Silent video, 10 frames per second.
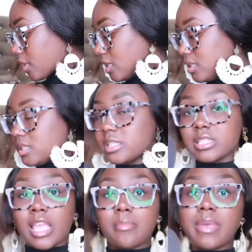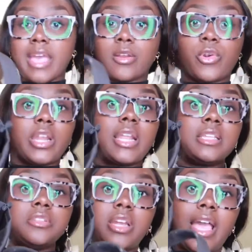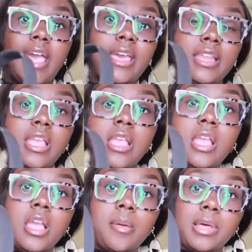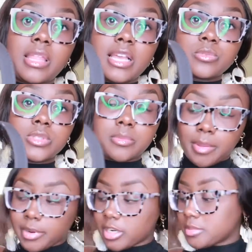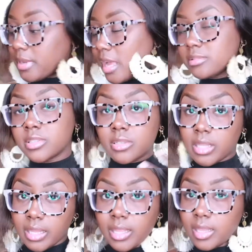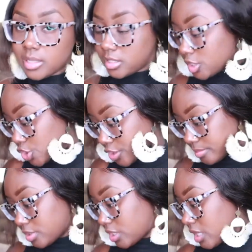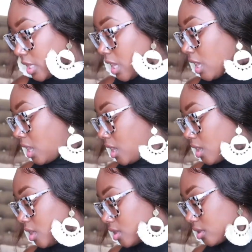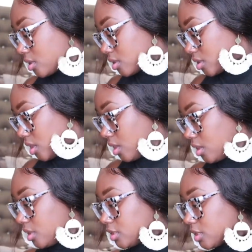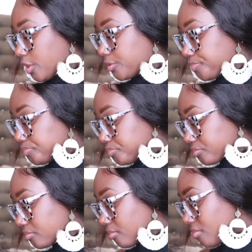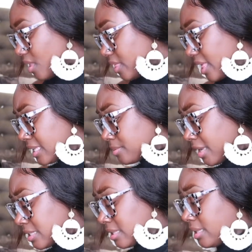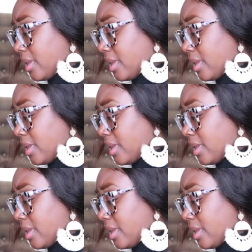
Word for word: this is the same bag organizer I had in my last What's in My Purse, but I'll still link it in the description. Uh, so that's basically